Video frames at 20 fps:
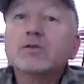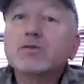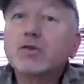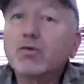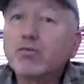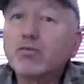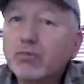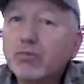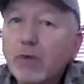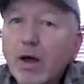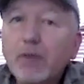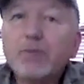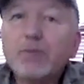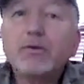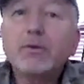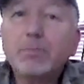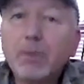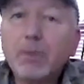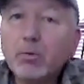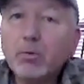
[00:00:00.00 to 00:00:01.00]
to
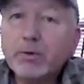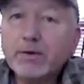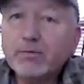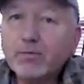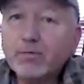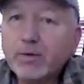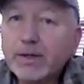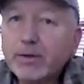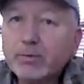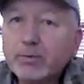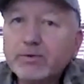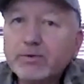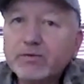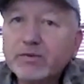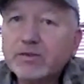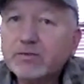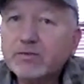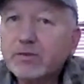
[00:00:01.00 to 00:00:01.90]
run the multi-frequency.